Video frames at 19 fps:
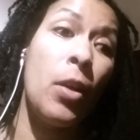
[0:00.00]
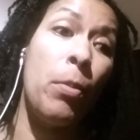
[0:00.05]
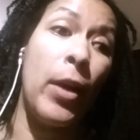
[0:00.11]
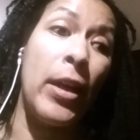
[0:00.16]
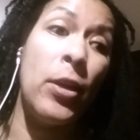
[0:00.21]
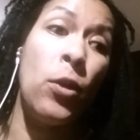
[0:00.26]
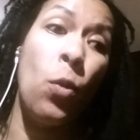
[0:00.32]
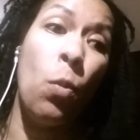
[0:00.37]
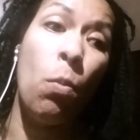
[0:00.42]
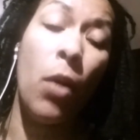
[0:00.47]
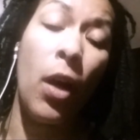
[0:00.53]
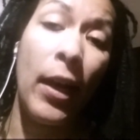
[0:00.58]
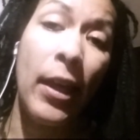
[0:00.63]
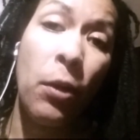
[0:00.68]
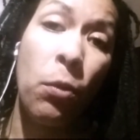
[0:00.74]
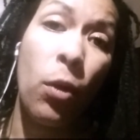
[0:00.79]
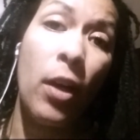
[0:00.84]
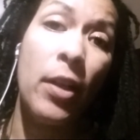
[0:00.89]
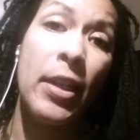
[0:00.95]
But you
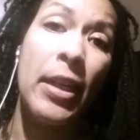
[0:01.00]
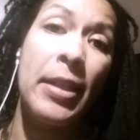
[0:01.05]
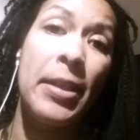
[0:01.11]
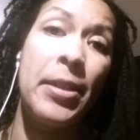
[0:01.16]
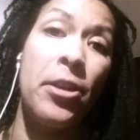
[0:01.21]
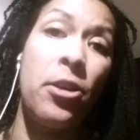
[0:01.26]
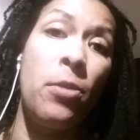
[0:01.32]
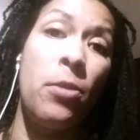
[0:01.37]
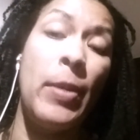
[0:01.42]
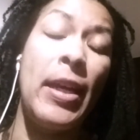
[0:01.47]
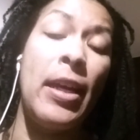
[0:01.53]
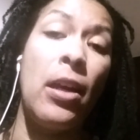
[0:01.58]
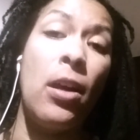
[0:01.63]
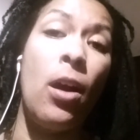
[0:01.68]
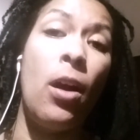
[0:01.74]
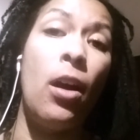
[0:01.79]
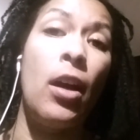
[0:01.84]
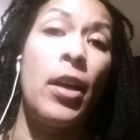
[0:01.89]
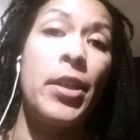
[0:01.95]
might want to consider being
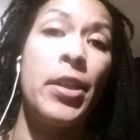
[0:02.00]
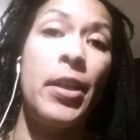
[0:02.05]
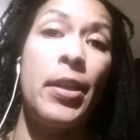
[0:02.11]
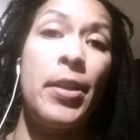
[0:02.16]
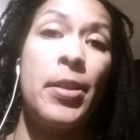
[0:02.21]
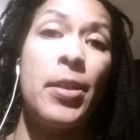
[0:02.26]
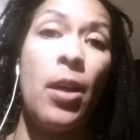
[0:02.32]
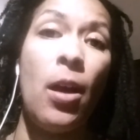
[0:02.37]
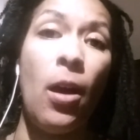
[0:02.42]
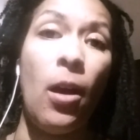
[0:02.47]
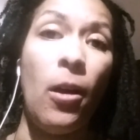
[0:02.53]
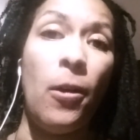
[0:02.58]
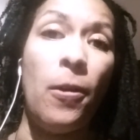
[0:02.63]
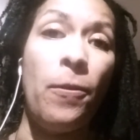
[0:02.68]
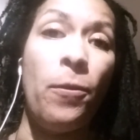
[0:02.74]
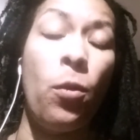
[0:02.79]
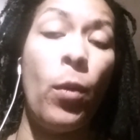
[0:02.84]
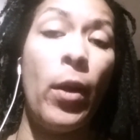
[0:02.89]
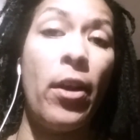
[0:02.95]
cautious
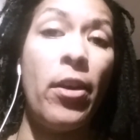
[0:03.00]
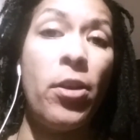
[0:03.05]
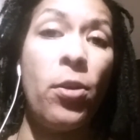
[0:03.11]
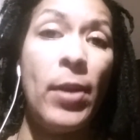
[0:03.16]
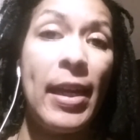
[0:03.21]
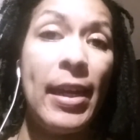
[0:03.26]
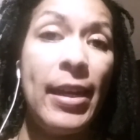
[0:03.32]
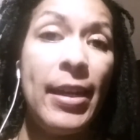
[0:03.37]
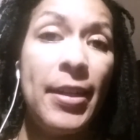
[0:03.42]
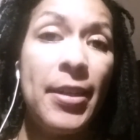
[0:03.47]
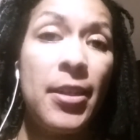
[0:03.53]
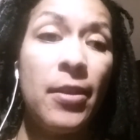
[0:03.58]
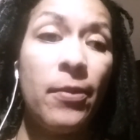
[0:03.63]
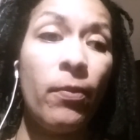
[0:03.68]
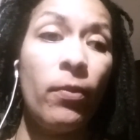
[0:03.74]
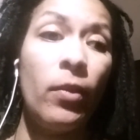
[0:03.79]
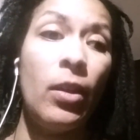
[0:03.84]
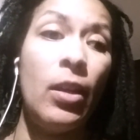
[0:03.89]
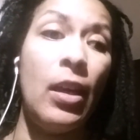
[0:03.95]
of where you eat
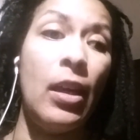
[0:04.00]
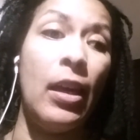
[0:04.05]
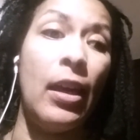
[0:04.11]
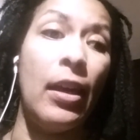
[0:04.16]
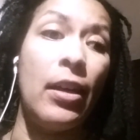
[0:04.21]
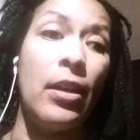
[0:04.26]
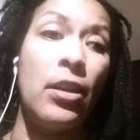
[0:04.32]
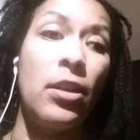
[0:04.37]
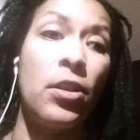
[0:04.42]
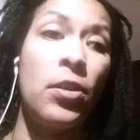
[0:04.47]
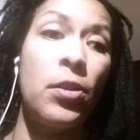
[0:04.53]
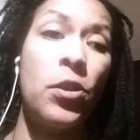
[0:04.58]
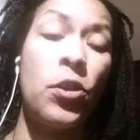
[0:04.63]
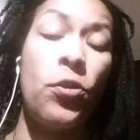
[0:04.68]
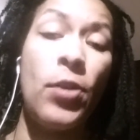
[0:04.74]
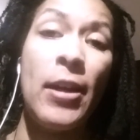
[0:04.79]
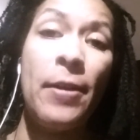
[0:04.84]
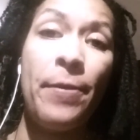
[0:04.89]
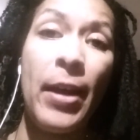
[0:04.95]
and
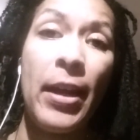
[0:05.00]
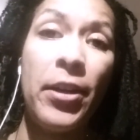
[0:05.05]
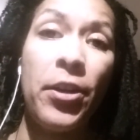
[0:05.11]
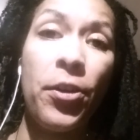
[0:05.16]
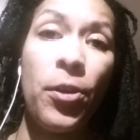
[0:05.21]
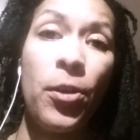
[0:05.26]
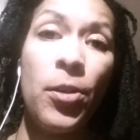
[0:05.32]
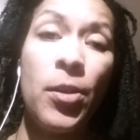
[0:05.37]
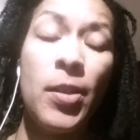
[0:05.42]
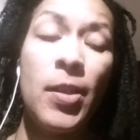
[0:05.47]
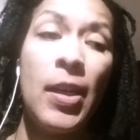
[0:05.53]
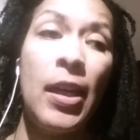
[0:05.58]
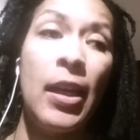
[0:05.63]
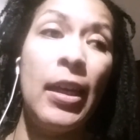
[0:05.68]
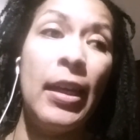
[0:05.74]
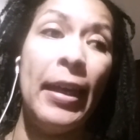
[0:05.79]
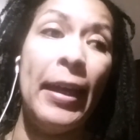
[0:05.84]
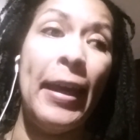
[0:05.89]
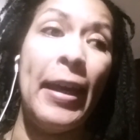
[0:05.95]
street vendors,
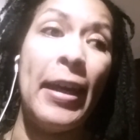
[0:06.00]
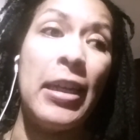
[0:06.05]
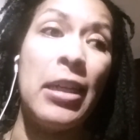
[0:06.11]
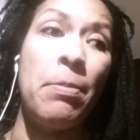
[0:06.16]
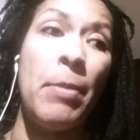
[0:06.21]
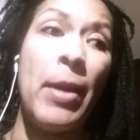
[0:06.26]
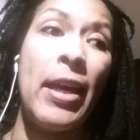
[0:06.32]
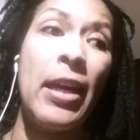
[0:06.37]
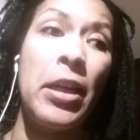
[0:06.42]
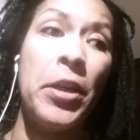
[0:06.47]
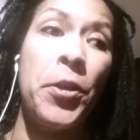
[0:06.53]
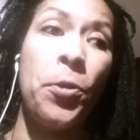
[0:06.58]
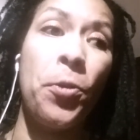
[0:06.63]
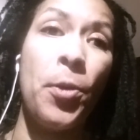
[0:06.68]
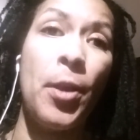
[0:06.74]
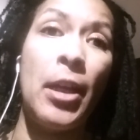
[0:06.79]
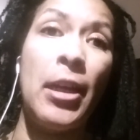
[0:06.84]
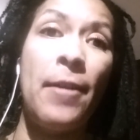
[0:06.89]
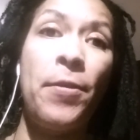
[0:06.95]
and making
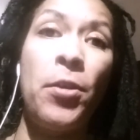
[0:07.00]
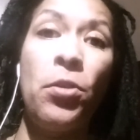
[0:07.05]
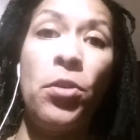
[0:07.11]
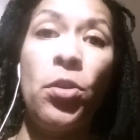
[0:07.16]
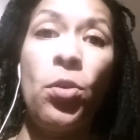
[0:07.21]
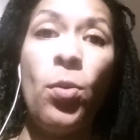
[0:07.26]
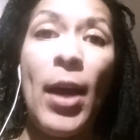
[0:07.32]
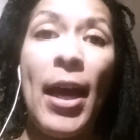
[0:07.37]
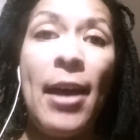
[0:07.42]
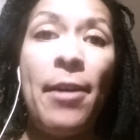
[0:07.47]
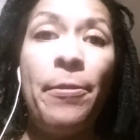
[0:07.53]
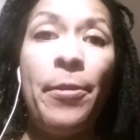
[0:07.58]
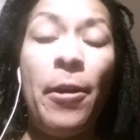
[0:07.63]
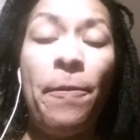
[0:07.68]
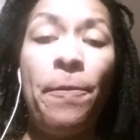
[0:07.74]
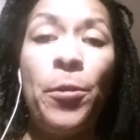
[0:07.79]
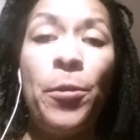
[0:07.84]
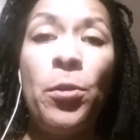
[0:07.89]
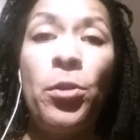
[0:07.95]
sure that if you do have a
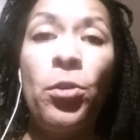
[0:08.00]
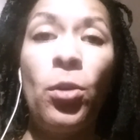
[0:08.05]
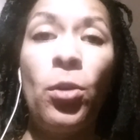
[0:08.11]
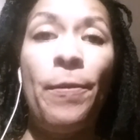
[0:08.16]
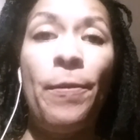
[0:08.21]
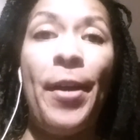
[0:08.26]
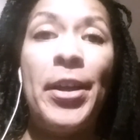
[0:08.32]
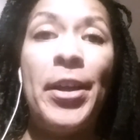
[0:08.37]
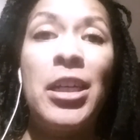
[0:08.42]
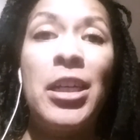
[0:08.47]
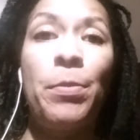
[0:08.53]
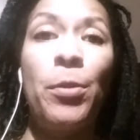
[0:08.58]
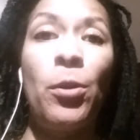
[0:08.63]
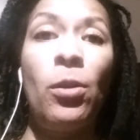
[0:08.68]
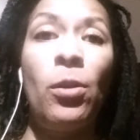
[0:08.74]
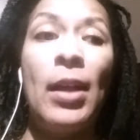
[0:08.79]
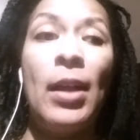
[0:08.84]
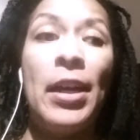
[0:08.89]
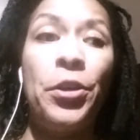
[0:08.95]
fruit or a
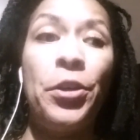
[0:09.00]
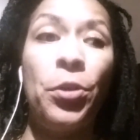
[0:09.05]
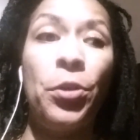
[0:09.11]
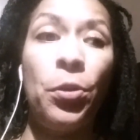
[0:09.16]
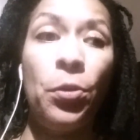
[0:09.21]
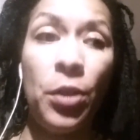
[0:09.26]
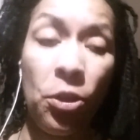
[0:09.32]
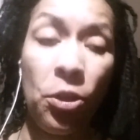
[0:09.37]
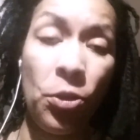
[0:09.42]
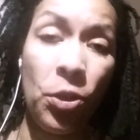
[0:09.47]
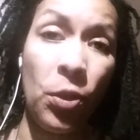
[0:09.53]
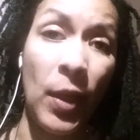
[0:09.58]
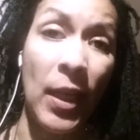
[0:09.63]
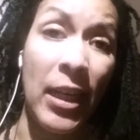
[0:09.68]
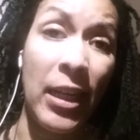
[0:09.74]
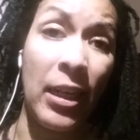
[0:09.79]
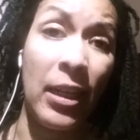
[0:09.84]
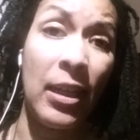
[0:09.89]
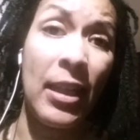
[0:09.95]
vegetable and you do choose to
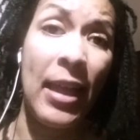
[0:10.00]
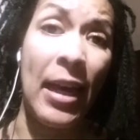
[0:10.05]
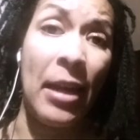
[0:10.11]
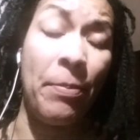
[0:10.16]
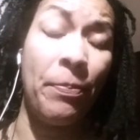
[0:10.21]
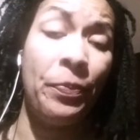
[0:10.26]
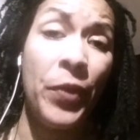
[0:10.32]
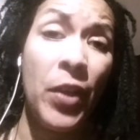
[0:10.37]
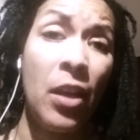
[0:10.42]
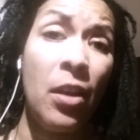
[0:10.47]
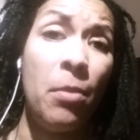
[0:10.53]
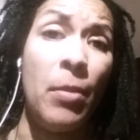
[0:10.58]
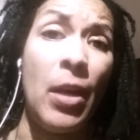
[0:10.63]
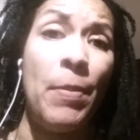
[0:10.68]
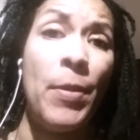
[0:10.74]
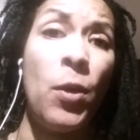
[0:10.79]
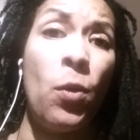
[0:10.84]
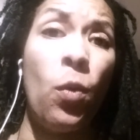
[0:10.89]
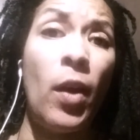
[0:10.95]
eat it, that
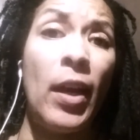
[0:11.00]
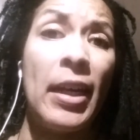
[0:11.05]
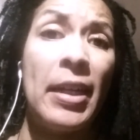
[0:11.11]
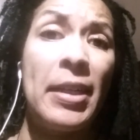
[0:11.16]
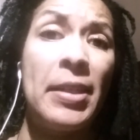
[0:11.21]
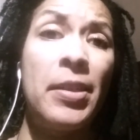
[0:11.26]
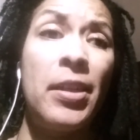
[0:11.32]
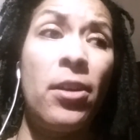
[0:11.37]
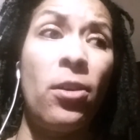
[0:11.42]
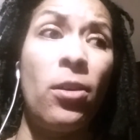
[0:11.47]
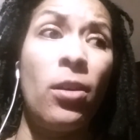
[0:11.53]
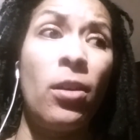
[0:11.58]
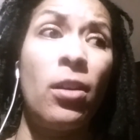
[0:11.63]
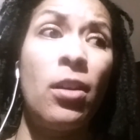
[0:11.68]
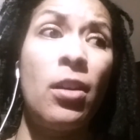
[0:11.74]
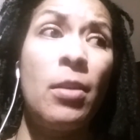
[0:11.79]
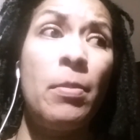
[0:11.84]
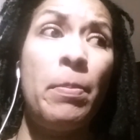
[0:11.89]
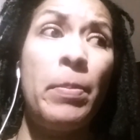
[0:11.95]
maybe you want to consider
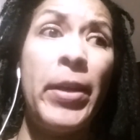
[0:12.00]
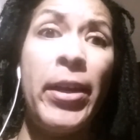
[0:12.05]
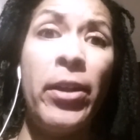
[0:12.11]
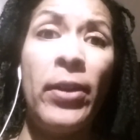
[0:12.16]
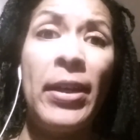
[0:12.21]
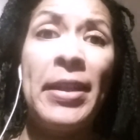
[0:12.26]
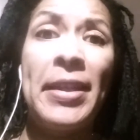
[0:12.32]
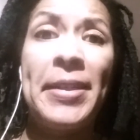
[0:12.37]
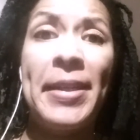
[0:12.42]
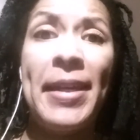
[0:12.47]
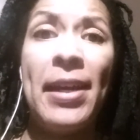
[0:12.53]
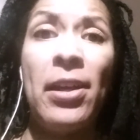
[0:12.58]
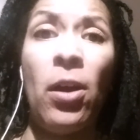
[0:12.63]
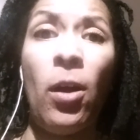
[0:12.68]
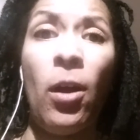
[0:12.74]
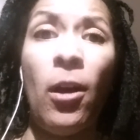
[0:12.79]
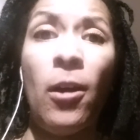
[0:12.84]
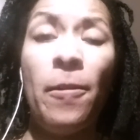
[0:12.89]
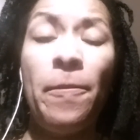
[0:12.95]
peeling the skin
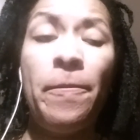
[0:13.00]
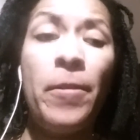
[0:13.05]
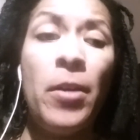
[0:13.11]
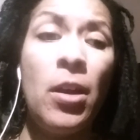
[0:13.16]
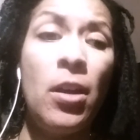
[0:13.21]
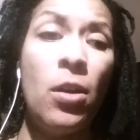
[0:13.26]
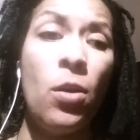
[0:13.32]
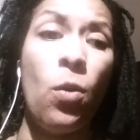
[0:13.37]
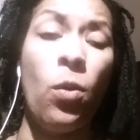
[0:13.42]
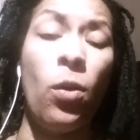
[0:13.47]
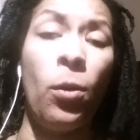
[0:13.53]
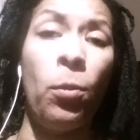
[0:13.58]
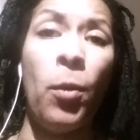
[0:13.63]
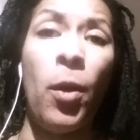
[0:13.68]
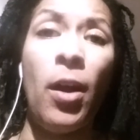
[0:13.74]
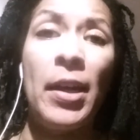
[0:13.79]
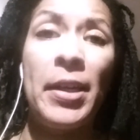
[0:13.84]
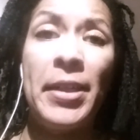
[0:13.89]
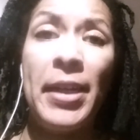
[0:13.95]
off or
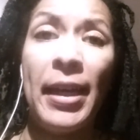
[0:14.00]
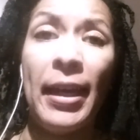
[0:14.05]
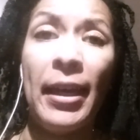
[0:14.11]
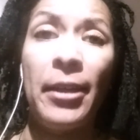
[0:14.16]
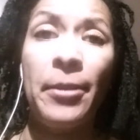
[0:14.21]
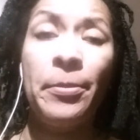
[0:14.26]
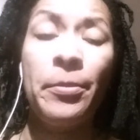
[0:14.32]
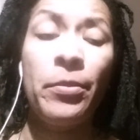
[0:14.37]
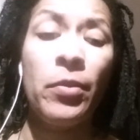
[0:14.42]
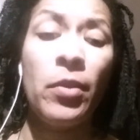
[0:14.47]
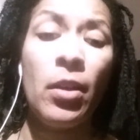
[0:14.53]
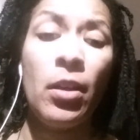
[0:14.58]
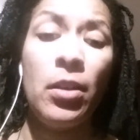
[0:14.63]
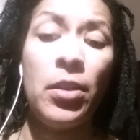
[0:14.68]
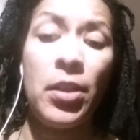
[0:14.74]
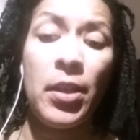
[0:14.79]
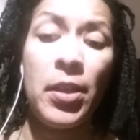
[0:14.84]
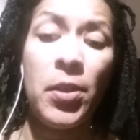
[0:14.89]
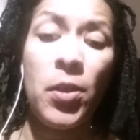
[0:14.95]
washing it,
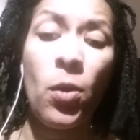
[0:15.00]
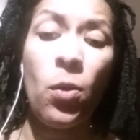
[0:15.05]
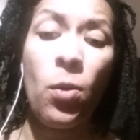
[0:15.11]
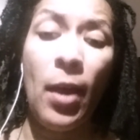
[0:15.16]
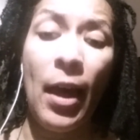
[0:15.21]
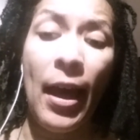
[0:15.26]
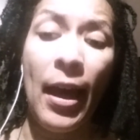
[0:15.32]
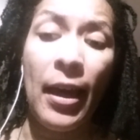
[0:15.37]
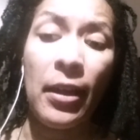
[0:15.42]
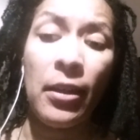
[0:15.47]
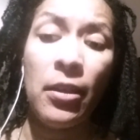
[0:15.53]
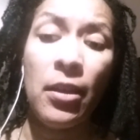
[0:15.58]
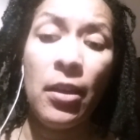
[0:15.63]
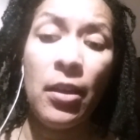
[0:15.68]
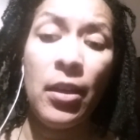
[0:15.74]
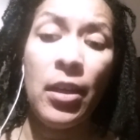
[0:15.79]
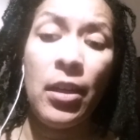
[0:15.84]
just so that